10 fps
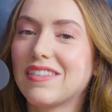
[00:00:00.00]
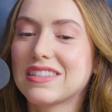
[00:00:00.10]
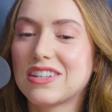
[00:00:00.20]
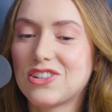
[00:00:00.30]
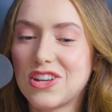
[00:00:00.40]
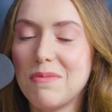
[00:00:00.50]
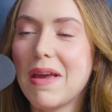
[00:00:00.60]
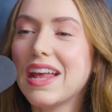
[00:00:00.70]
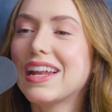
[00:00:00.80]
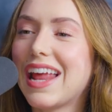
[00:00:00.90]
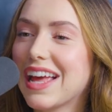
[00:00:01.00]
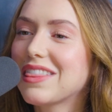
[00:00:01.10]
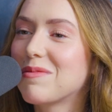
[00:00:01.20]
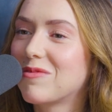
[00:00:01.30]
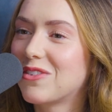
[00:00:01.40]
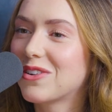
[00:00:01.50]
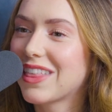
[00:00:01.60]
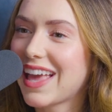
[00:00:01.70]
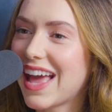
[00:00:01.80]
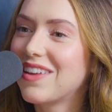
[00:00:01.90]
And I was like, she made an anthem for
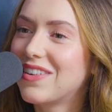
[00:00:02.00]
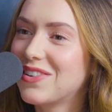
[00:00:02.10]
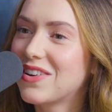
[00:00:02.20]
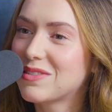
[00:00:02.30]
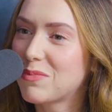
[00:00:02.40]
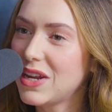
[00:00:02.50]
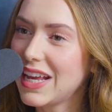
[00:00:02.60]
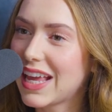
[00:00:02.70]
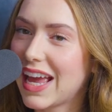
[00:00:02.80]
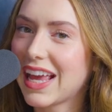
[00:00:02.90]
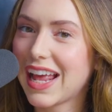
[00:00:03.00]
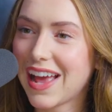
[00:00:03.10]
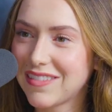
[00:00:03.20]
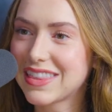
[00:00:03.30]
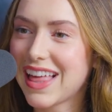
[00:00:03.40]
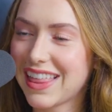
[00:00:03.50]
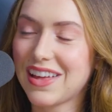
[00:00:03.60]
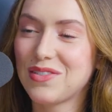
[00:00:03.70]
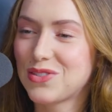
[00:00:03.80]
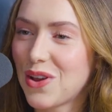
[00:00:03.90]
like anyone who has breeding kink. And I
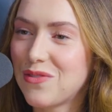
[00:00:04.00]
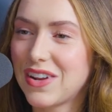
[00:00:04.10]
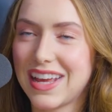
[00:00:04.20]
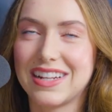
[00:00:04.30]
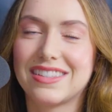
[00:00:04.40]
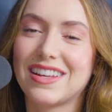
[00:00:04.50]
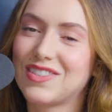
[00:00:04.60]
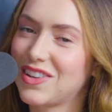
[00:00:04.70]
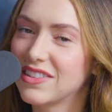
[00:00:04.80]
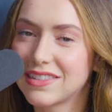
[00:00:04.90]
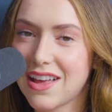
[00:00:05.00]
thought it was so funny. And it's such a good